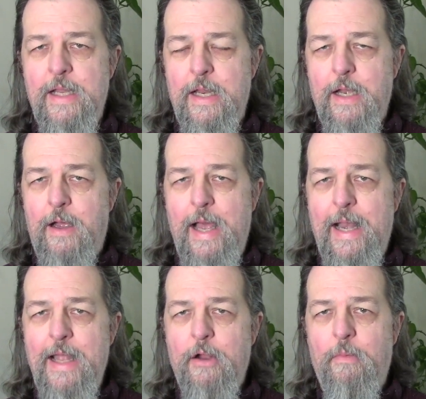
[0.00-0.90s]
you know,
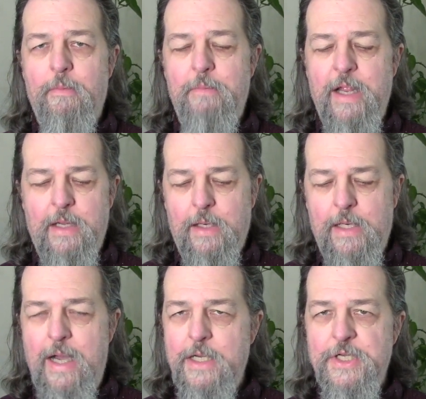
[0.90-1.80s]
and I don't make a
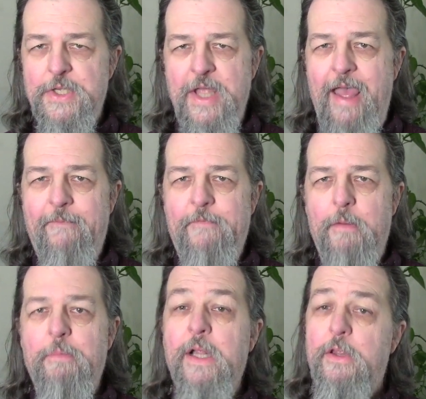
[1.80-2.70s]
conscious
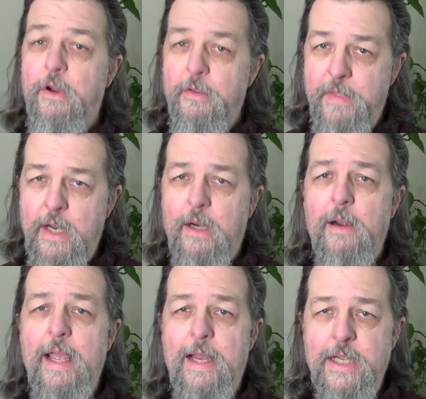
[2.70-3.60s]
effort, but they're there
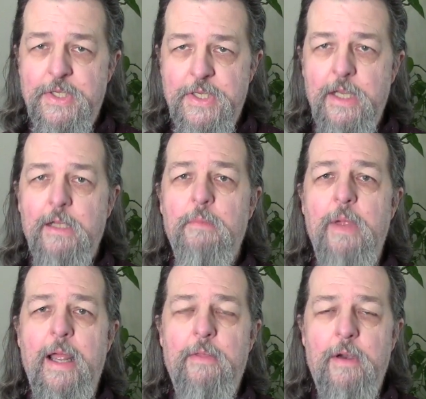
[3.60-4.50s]
and I see them
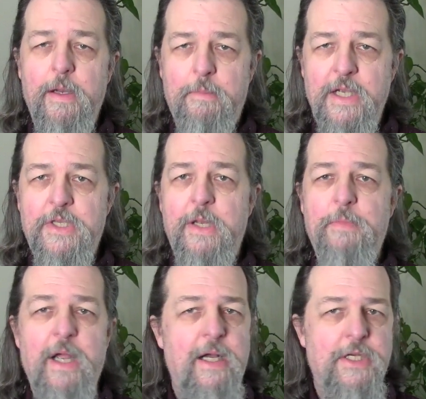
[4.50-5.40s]
and they're in my
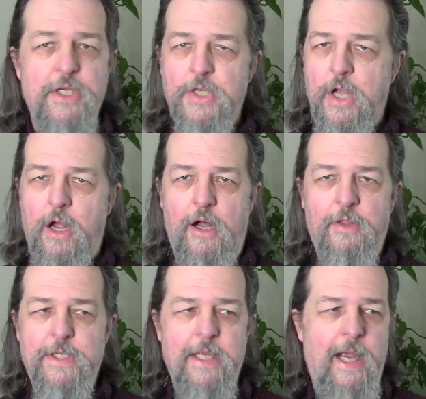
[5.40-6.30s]
subconscious
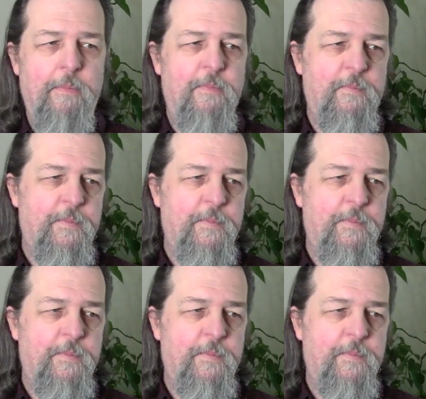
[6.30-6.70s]
all the time.